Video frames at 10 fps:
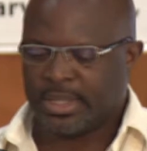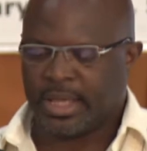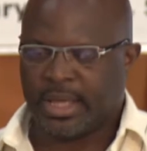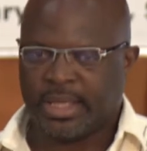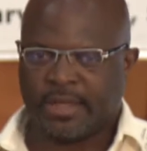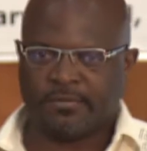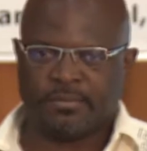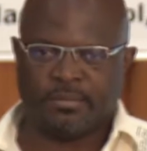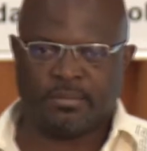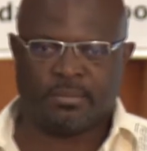I have
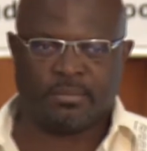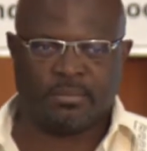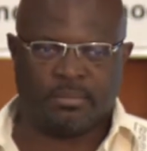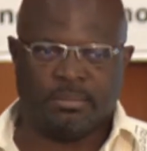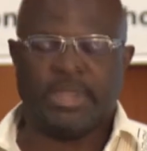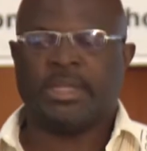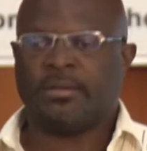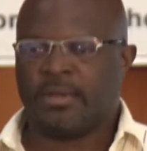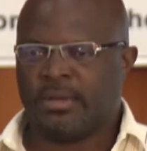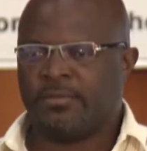been
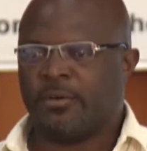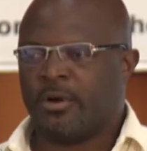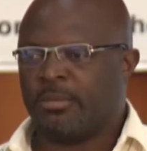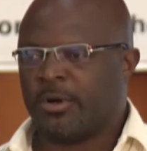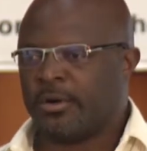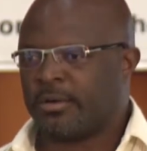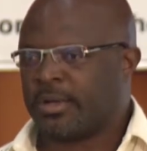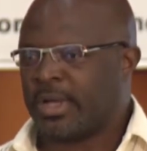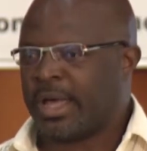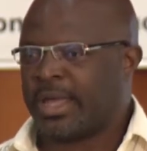informed, or
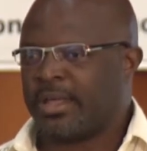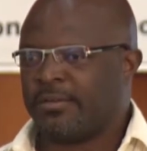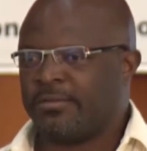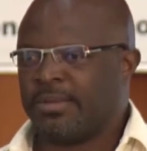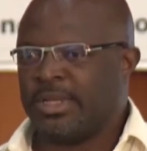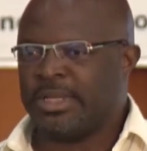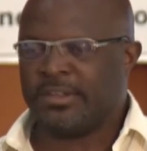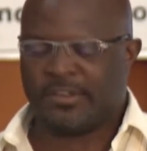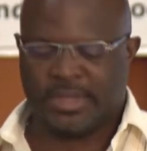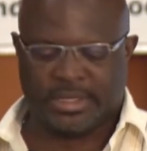I have
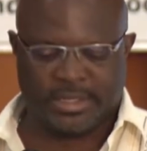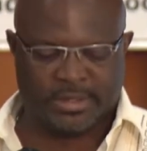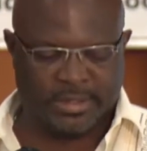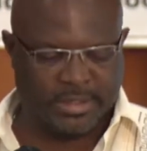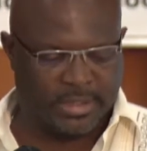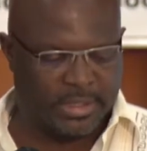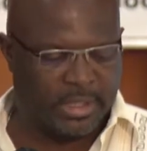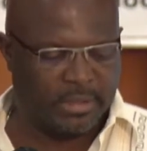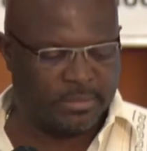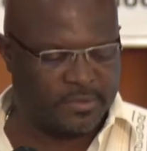initiated
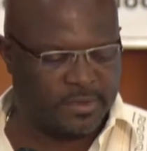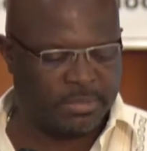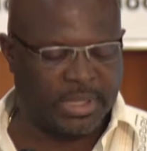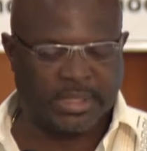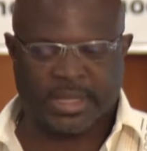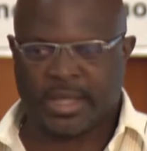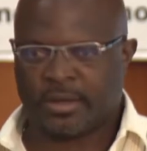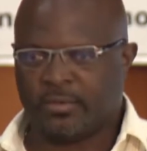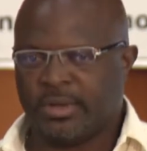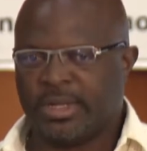some contact
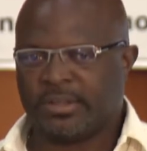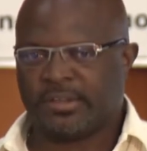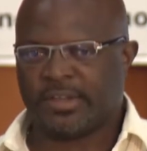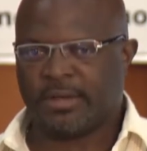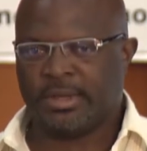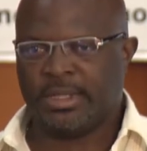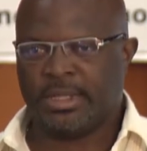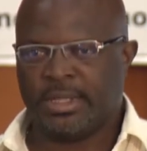where necessary.